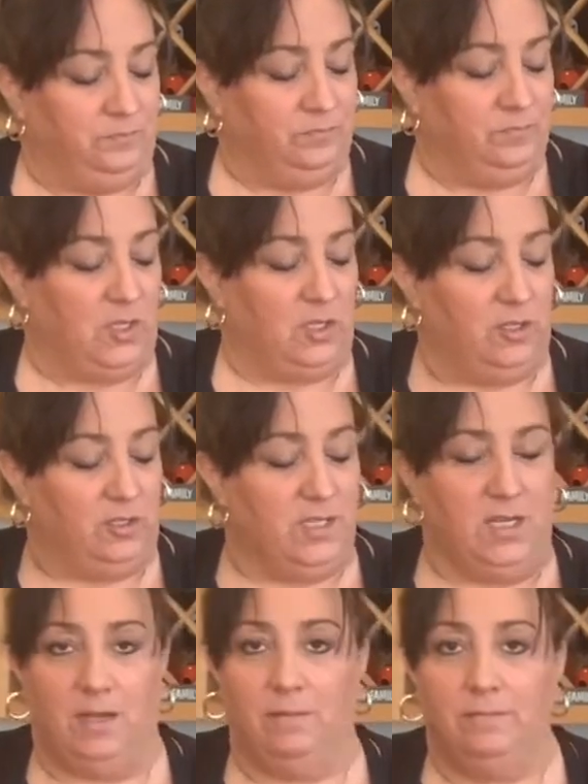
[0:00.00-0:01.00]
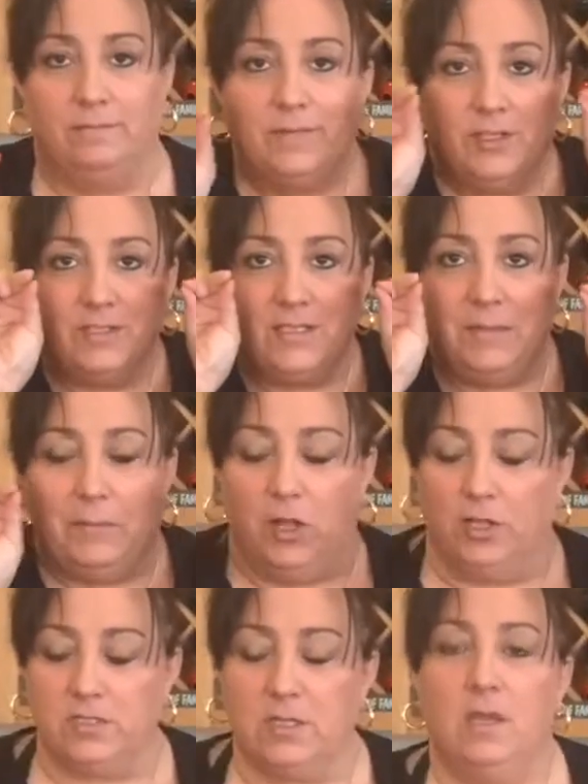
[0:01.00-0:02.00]
They're little teeny
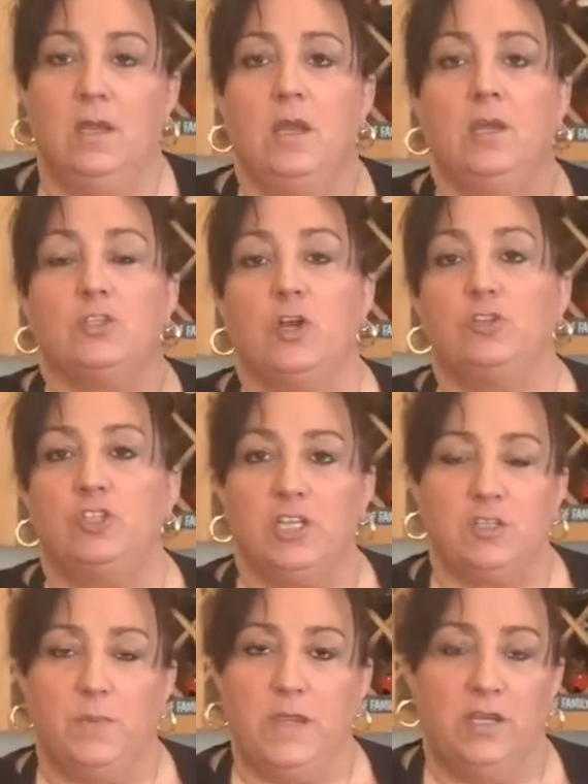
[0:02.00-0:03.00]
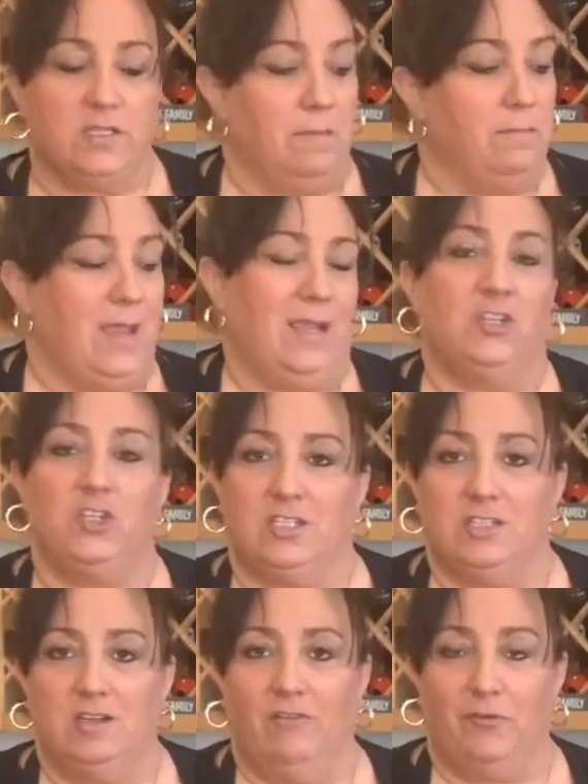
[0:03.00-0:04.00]
balls. So just because I'm making just
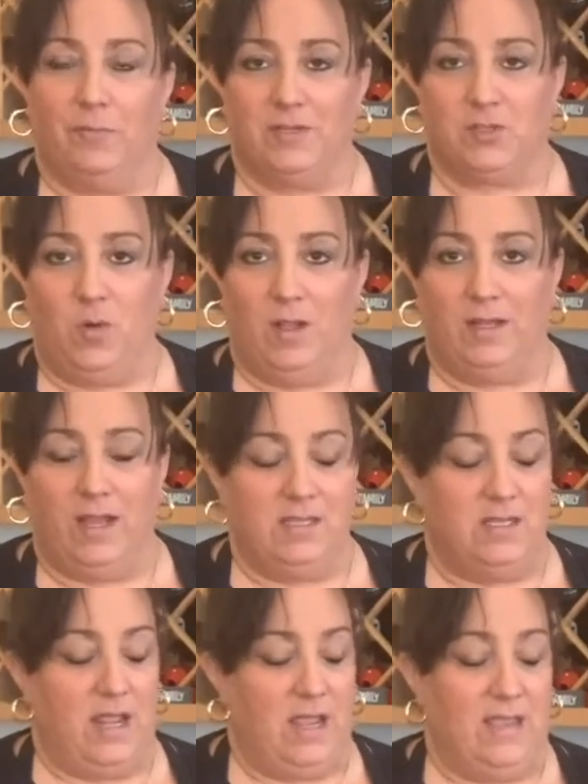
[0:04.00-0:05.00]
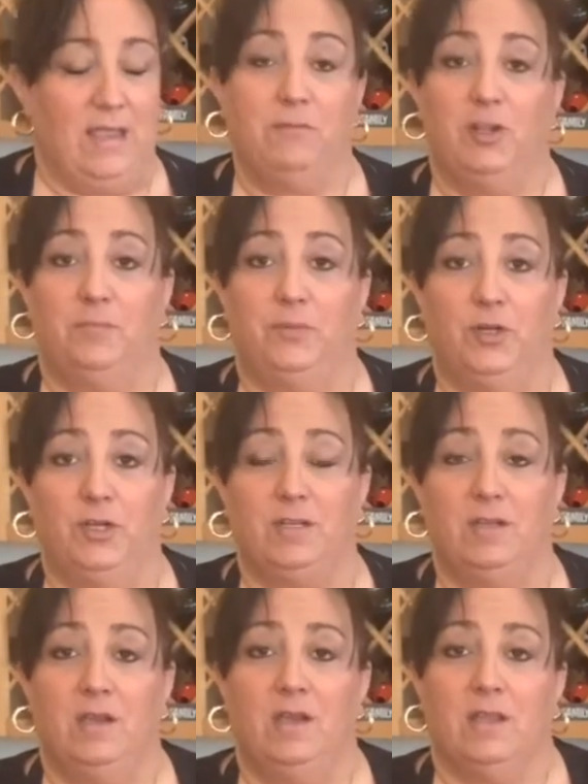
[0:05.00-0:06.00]
enough for Pasquale and I today, I am gonna put
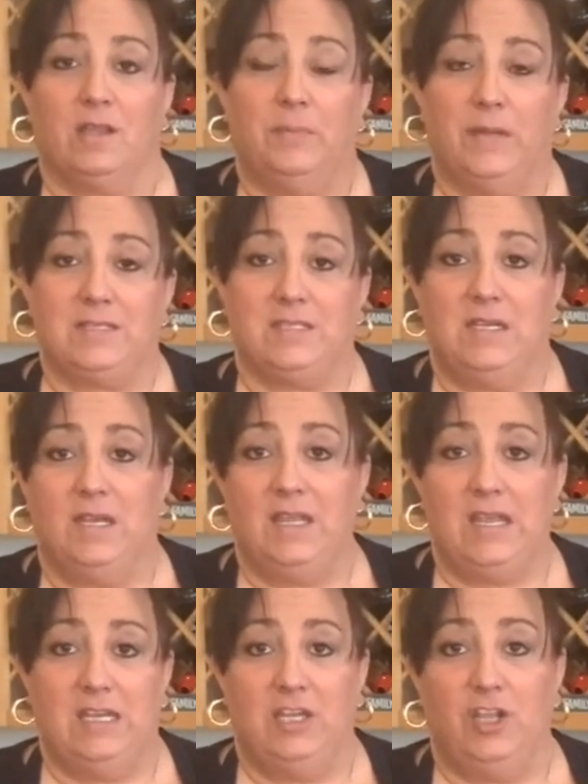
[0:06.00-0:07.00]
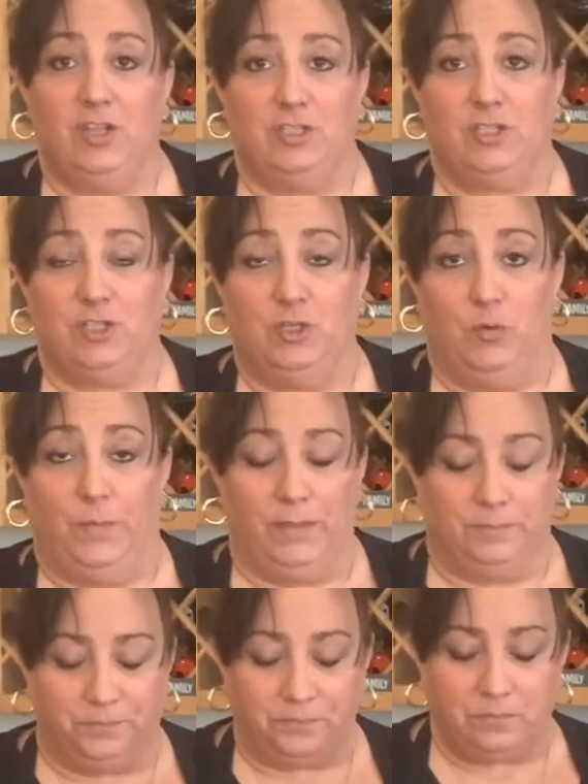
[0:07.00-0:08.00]
the crostina in the soup.
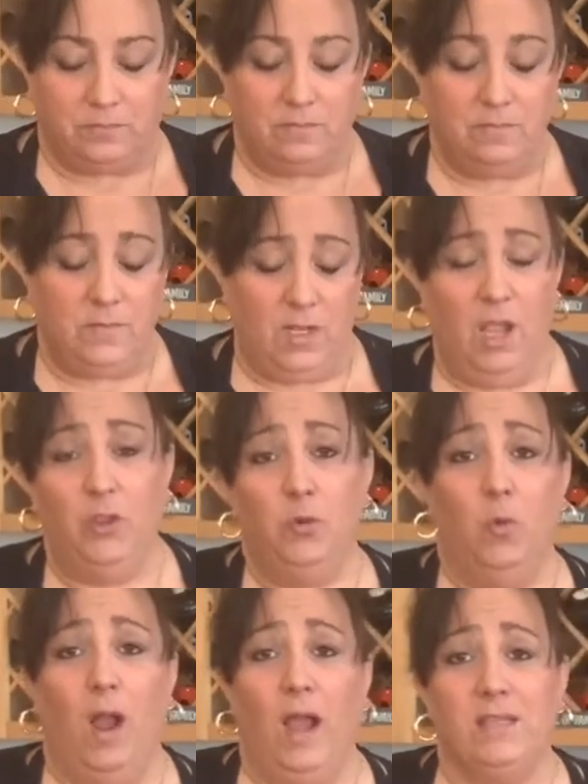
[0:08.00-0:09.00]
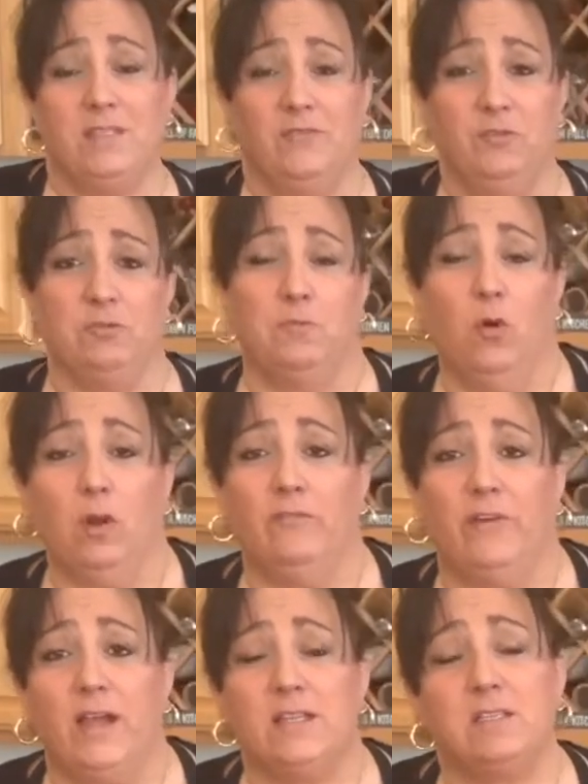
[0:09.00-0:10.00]
Otherwise, if there was more of
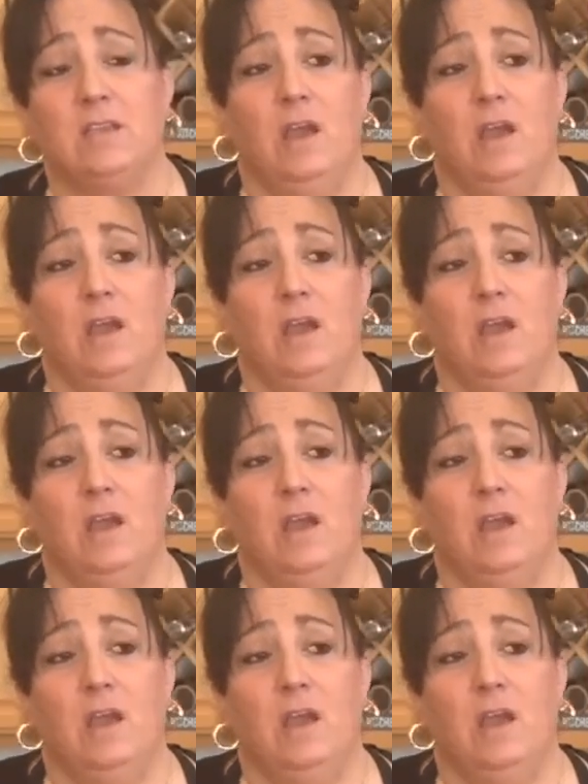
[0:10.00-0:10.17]
us,